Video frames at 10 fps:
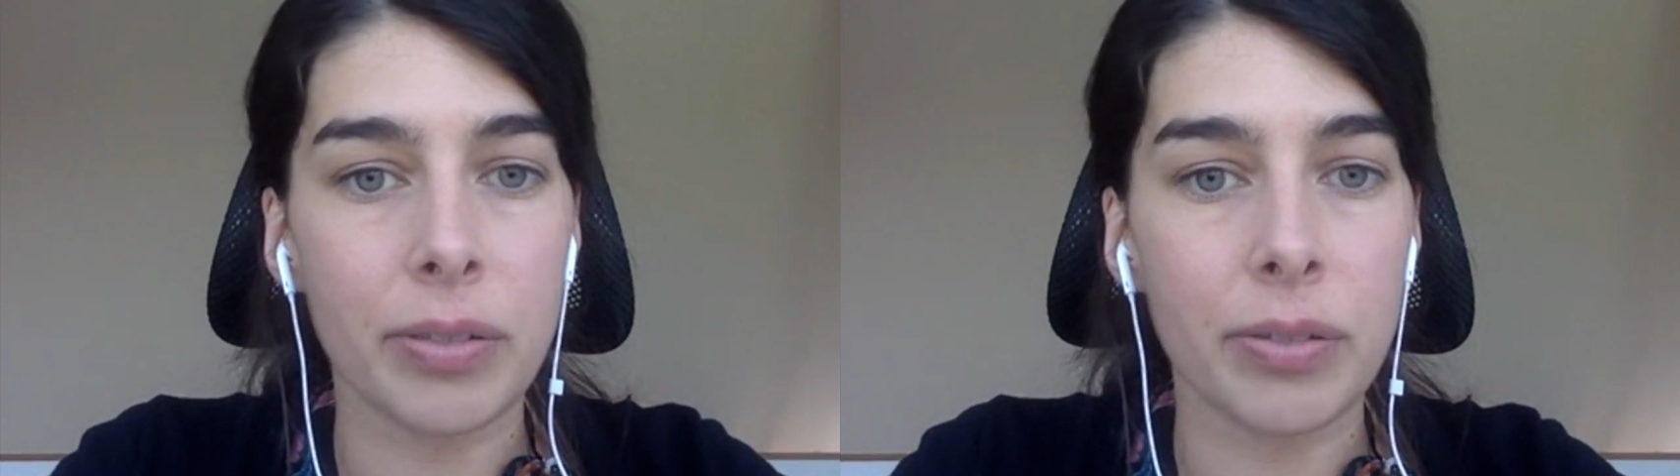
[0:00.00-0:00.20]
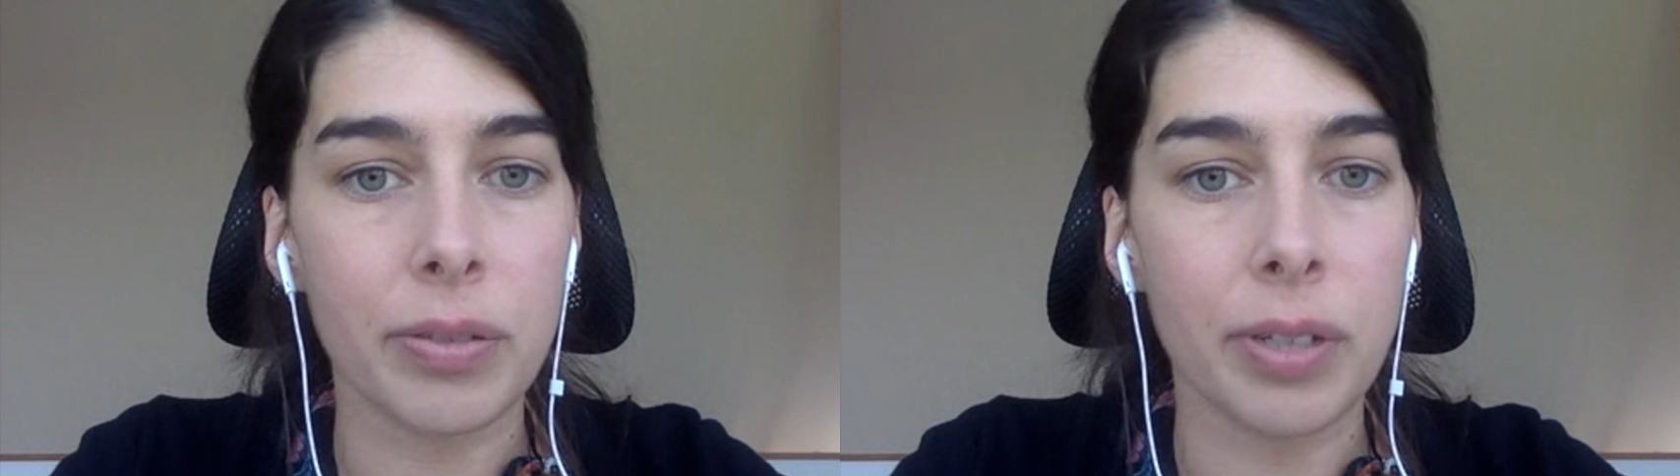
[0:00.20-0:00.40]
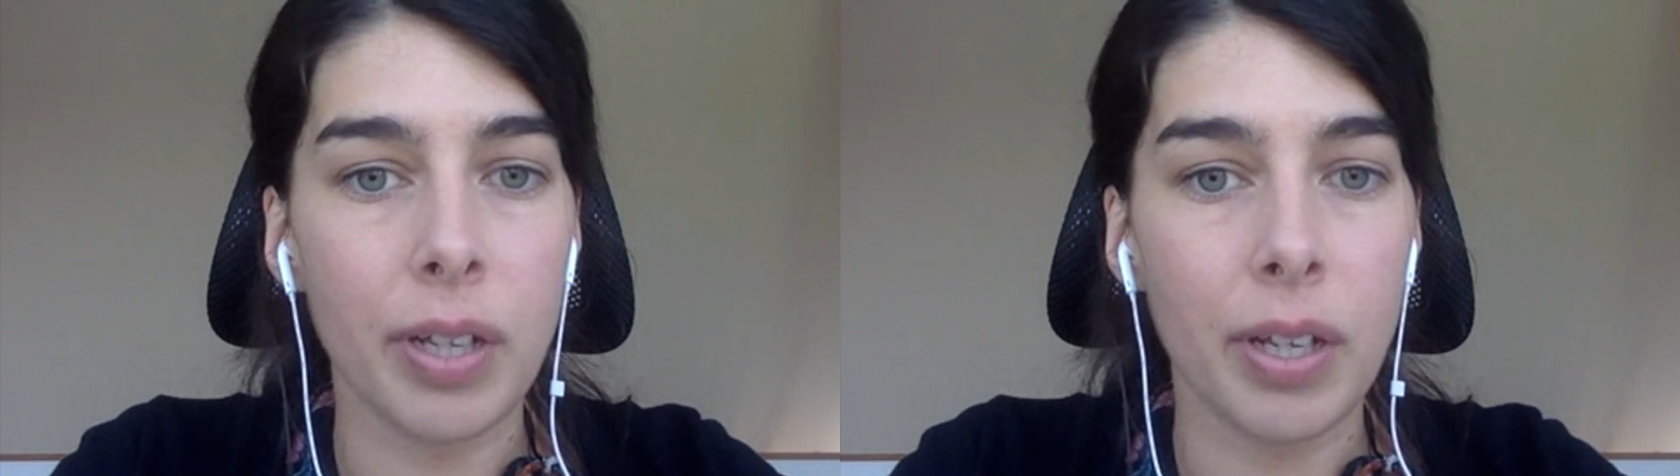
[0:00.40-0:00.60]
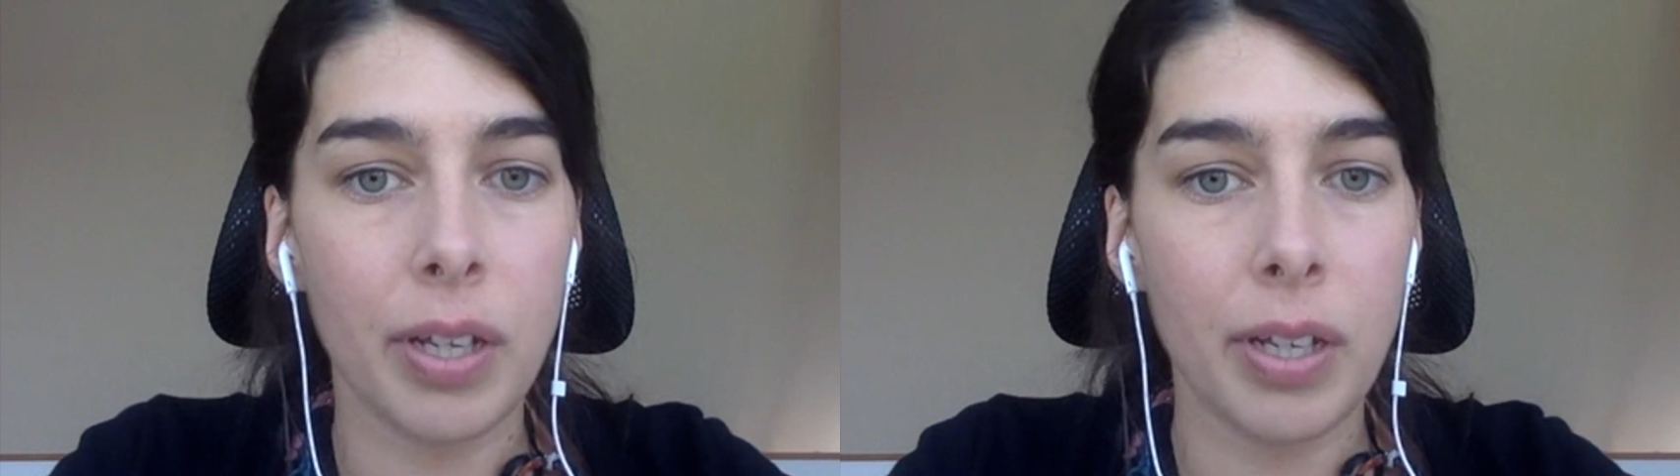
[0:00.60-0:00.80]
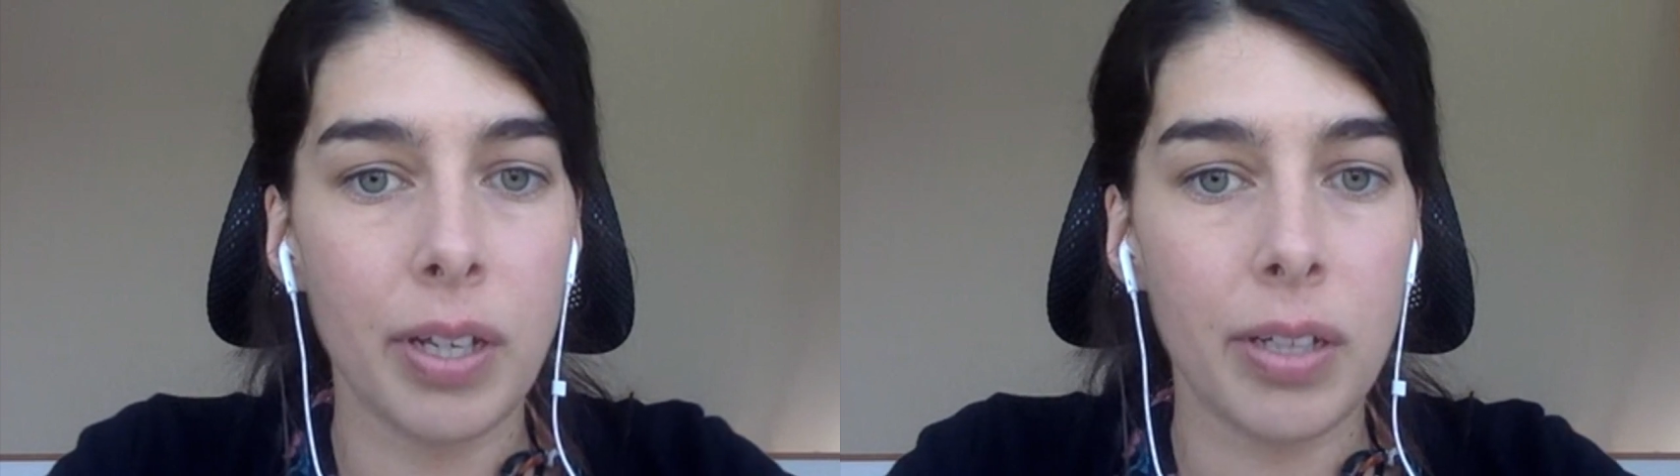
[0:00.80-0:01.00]
to
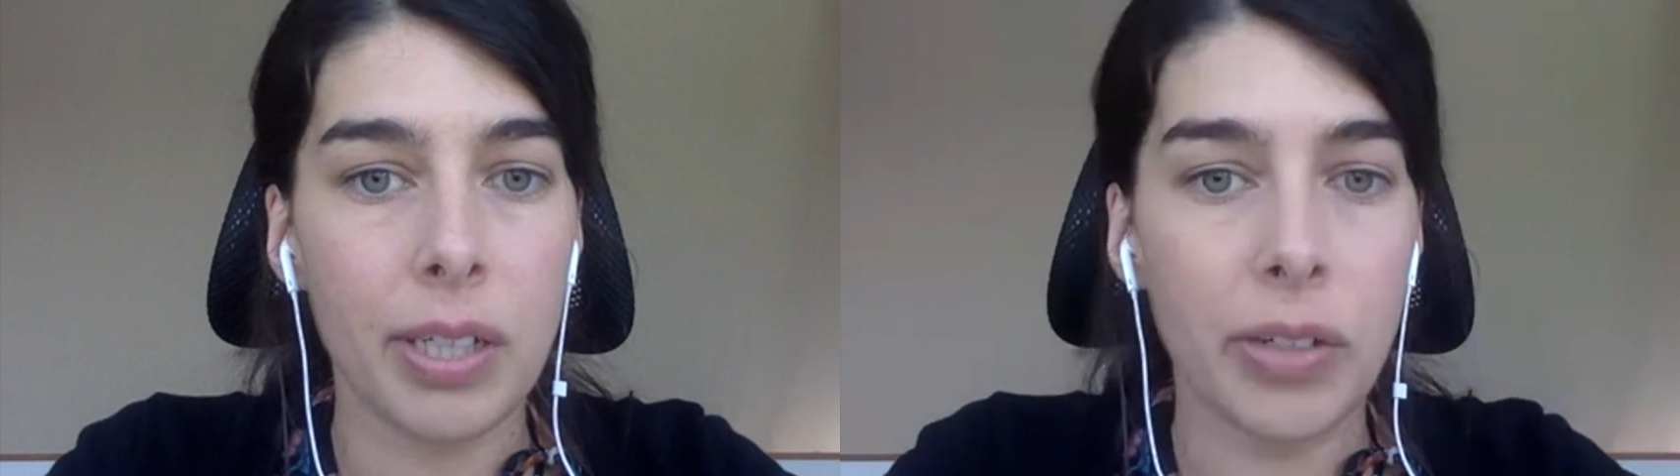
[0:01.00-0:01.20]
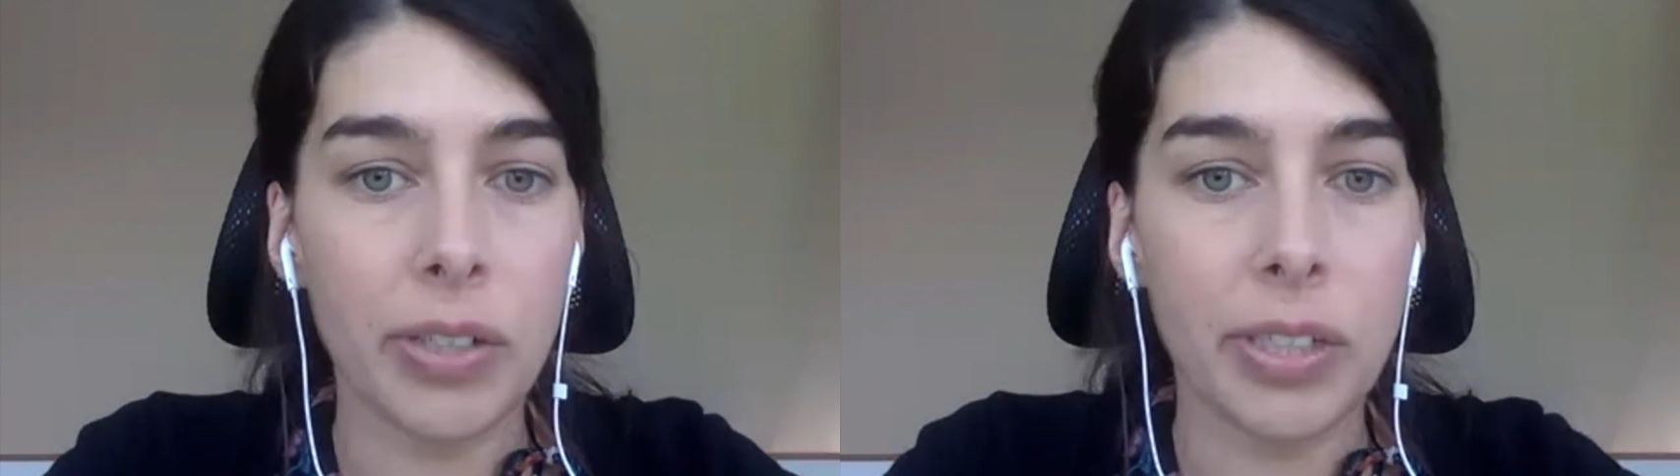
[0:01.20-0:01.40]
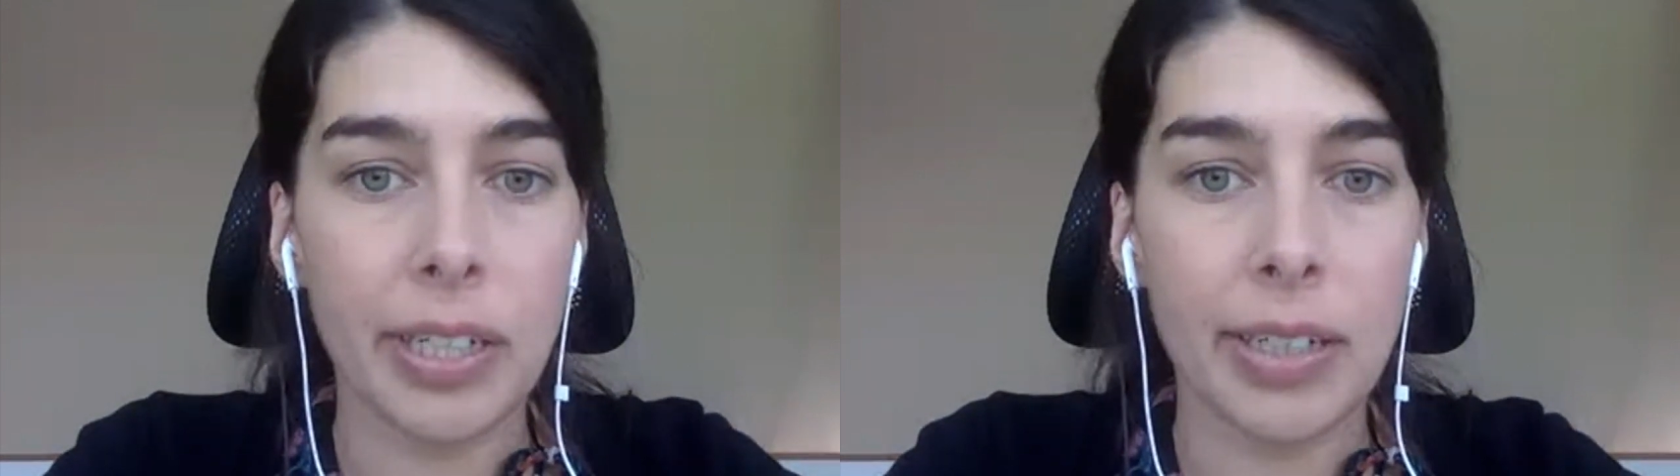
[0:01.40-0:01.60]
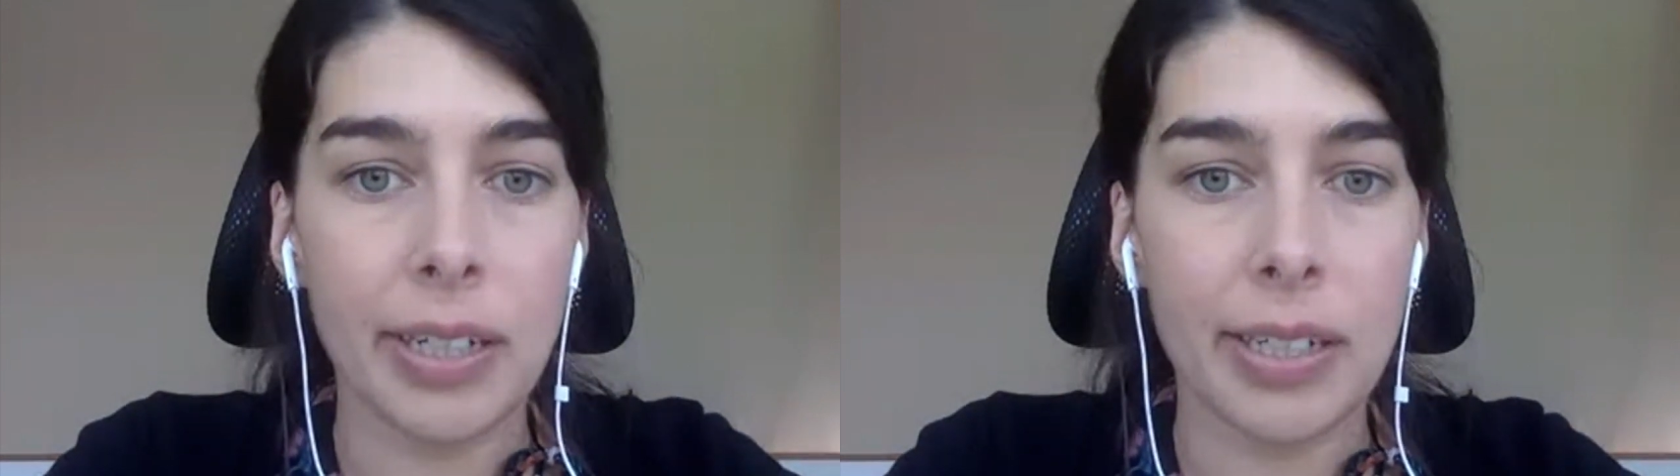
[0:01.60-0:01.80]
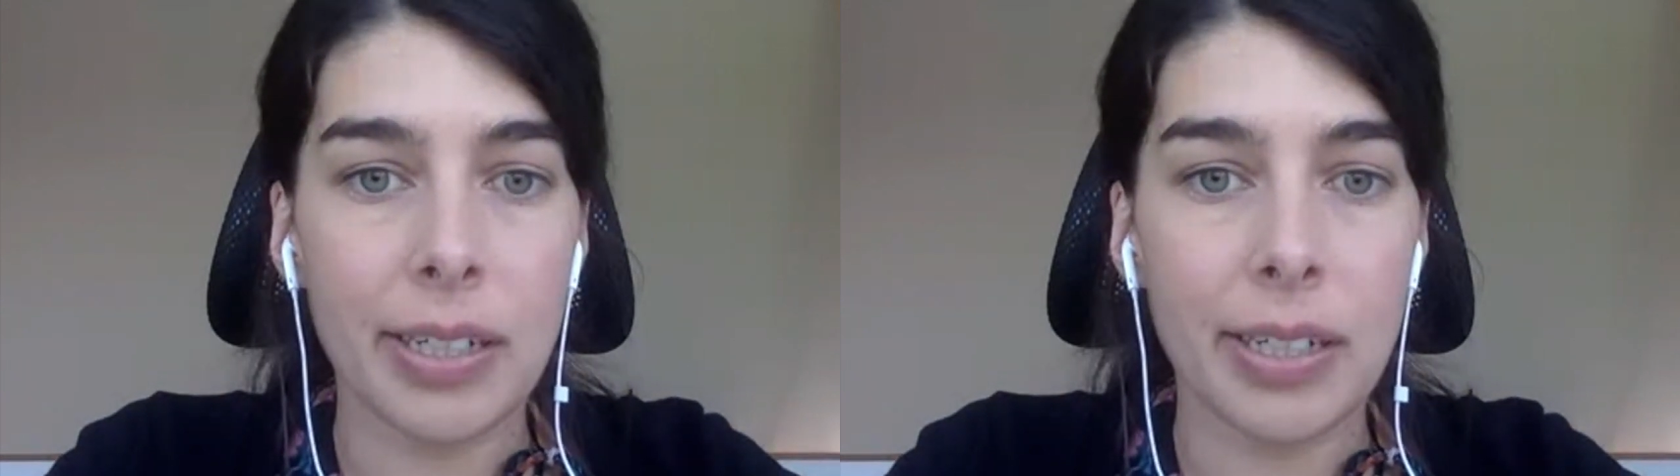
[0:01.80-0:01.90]
negotiate that.